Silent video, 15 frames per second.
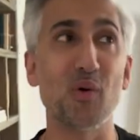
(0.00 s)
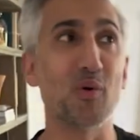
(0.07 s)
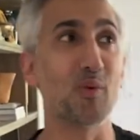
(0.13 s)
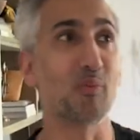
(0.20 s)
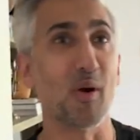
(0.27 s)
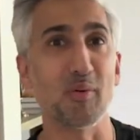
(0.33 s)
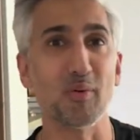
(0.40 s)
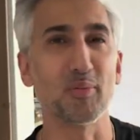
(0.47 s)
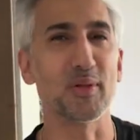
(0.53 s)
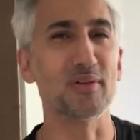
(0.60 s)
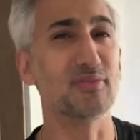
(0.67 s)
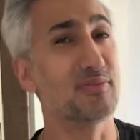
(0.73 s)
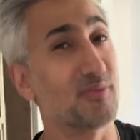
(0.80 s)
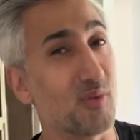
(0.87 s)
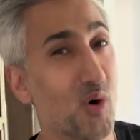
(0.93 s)
and we're probably
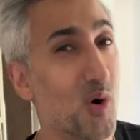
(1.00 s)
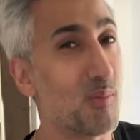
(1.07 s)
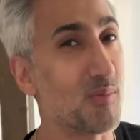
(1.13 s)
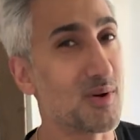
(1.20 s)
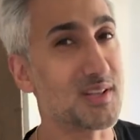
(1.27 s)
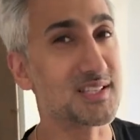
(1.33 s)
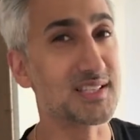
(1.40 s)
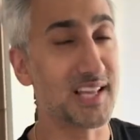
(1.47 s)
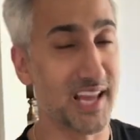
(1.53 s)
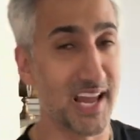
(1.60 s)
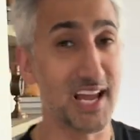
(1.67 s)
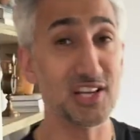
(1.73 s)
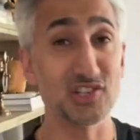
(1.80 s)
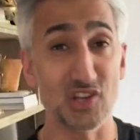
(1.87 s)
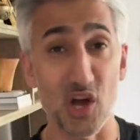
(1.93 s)
four
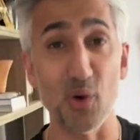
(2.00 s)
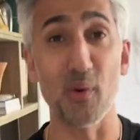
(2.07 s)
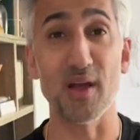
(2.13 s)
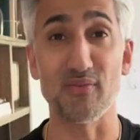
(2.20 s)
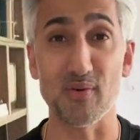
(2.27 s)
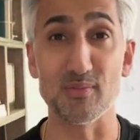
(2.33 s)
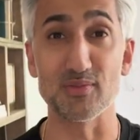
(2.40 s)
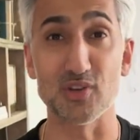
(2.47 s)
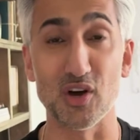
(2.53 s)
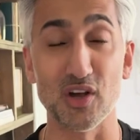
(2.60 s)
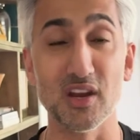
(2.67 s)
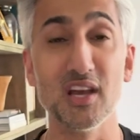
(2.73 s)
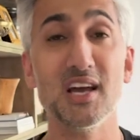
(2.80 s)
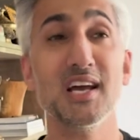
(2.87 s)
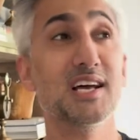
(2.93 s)
months-ish away from
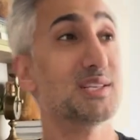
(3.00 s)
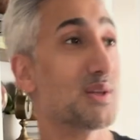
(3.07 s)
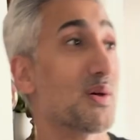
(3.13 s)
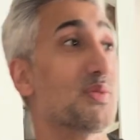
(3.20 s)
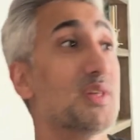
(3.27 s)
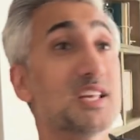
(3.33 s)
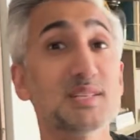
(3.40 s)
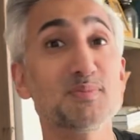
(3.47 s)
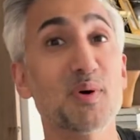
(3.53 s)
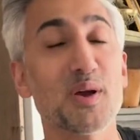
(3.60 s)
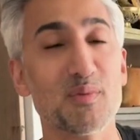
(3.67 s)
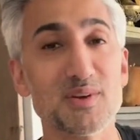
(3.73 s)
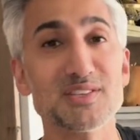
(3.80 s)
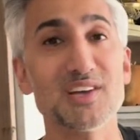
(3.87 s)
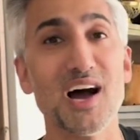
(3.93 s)
done. So at this
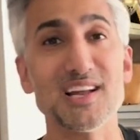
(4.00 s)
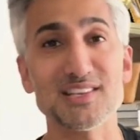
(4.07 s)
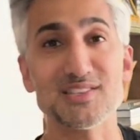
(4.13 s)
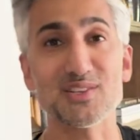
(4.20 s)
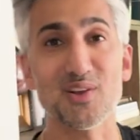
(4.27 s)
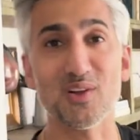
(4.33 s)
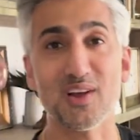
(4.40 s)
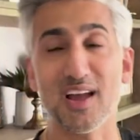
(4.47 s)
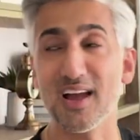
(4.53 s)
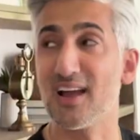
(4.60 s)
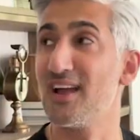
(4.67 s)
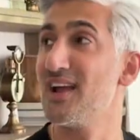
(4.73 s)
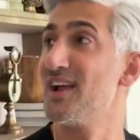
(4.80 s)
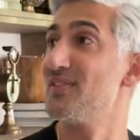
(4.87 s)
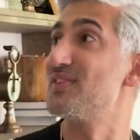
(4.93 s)
point, we're starting to look at
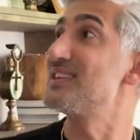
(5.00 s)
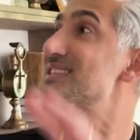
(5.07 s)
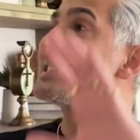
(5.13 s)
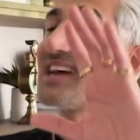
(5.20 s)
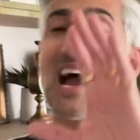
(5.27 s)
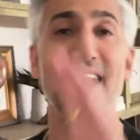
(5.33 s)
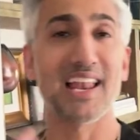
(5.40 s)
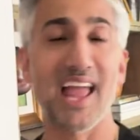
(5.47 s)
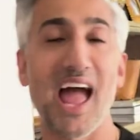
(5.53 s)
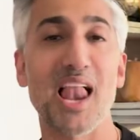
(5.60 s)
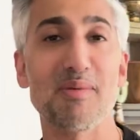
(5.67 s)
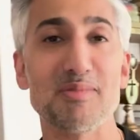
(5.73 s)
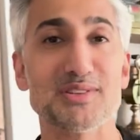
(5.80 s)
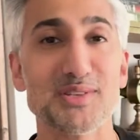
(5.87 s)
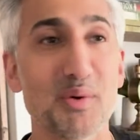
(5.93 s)
the styling
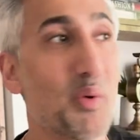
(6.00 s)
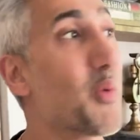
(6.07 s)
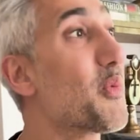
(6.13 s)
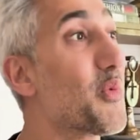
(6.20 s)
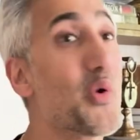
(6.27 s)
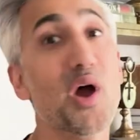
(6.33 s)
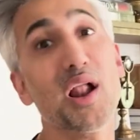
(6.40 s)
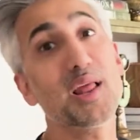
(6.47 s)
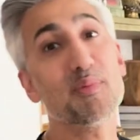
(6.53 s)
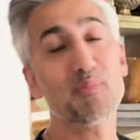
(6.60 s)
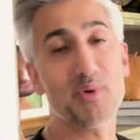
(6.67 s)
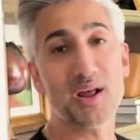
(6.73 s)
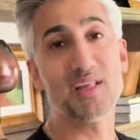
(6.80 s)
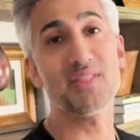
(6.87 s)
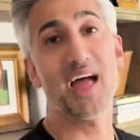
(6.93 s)
elements that will really
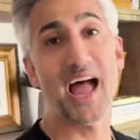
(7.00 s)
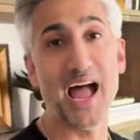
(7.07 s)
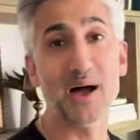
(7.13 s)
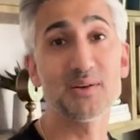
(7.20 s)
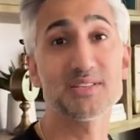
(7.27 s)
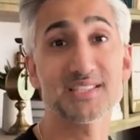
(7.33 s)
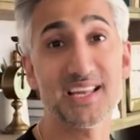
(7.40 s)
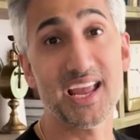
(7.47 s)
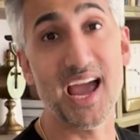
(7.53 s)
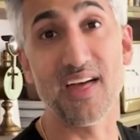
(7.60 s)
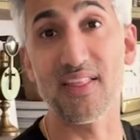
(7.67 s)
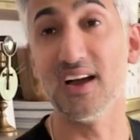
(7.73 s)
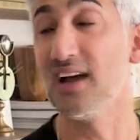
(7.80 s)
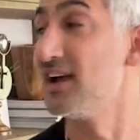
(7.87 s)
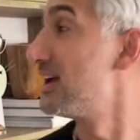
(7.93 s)
bring the house
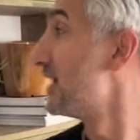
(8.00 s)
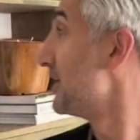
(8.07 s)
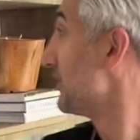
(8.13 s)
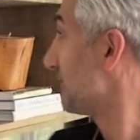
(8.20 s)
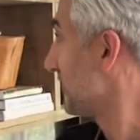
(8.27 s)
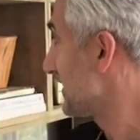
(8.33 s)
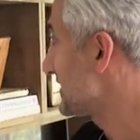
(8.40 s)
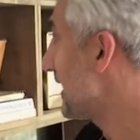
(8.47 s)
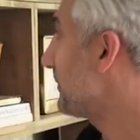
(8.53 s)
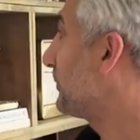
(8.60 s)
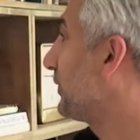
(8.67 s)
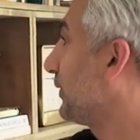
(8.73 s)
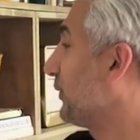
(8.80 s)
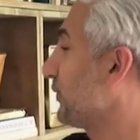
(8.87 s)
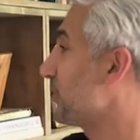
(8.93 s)
together. For
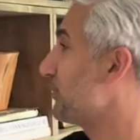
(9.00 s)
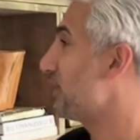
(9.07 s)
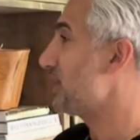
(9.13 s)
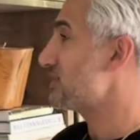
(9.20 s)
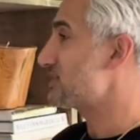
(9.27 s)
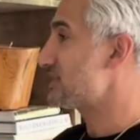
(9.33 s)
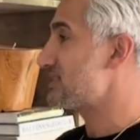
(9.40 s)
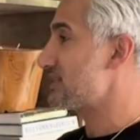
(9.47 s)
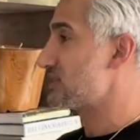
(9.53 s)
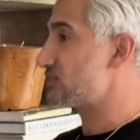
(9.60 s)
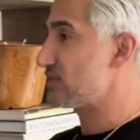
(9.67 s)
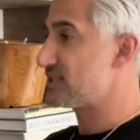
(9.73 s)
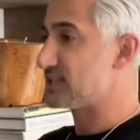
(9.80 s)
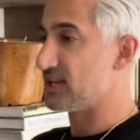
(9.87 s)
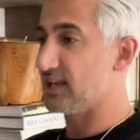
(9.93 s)
example, we purchased this
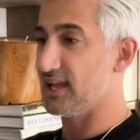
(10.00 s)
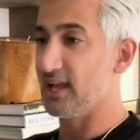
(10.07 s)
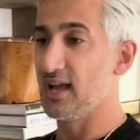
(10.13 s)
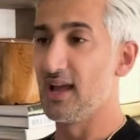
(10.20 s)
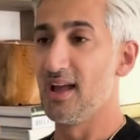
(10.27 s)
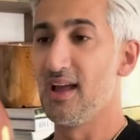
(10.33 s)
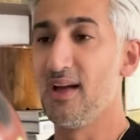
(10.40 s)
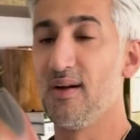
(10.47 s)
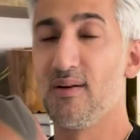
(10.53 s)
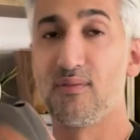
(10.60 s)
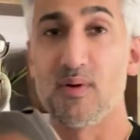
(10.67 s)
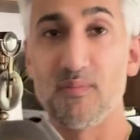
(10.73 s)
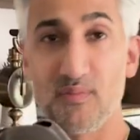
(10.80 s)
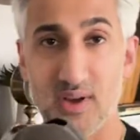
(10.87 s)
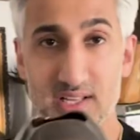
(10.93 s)
recently
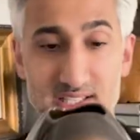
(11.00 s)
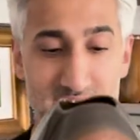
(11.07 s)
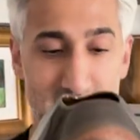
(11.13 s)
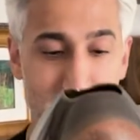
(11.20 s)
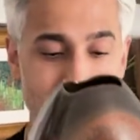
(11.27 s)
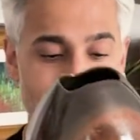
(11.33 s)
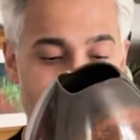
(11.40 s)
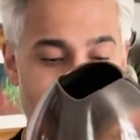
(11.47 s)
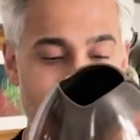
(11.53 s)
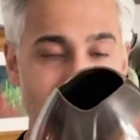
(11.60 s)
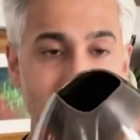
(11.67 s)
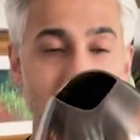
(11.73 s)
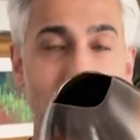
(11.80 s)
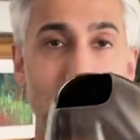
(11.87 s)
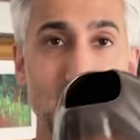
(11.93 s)
from First Dibs.
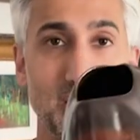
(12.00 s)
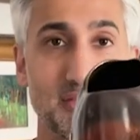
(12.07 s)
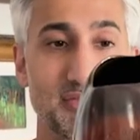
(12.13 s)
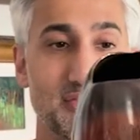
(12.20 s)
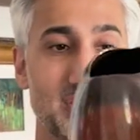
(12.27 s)
I love